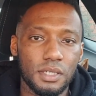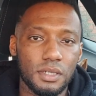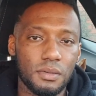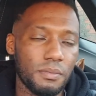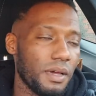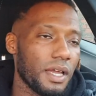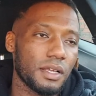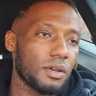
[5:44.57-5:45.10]

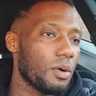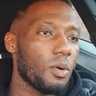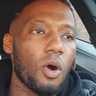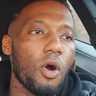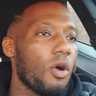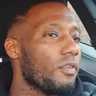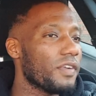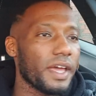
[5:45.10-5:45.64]
Mate,
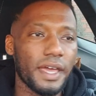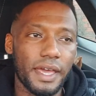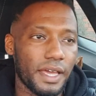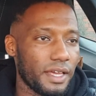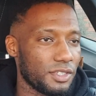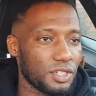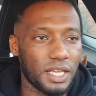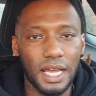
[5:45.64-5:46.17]
over
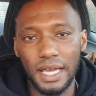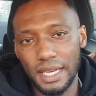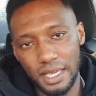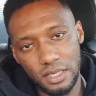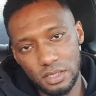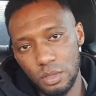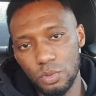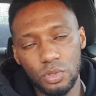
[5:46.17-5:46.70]
here trying to act like
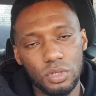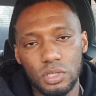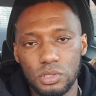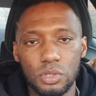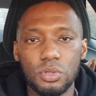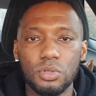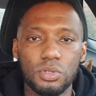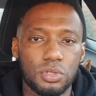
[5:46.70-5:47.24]
it's on goody
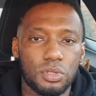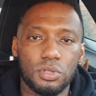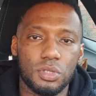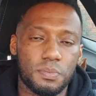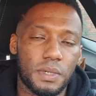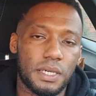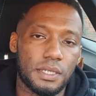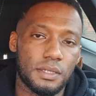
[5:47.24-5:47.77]
two shoes,
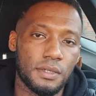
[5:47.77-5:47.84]
blood.